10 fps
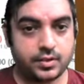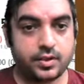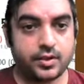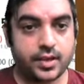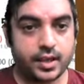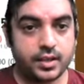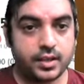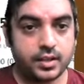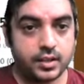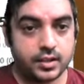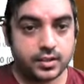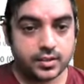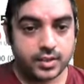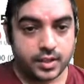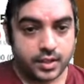Okay.
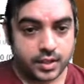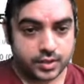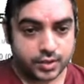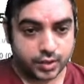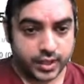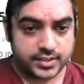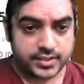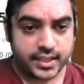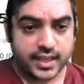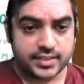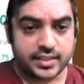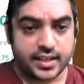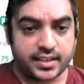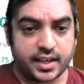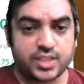So let's say I
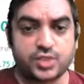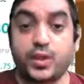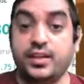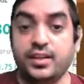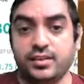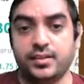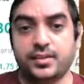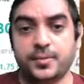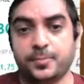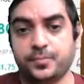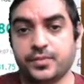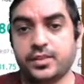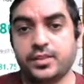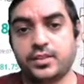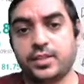select last 1 year.
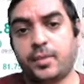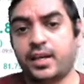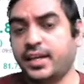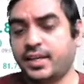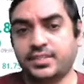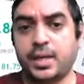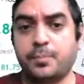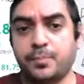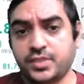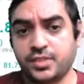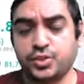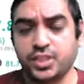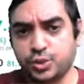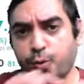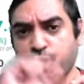The market is up. See, you see
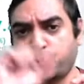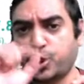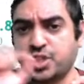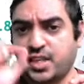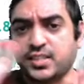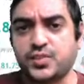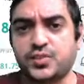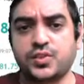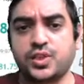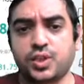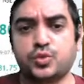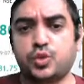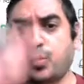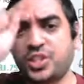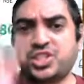small changes.
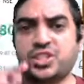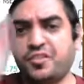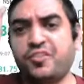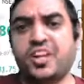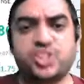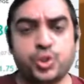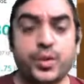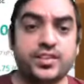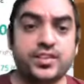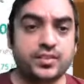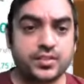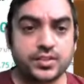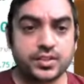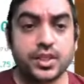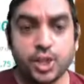So much fluctuations.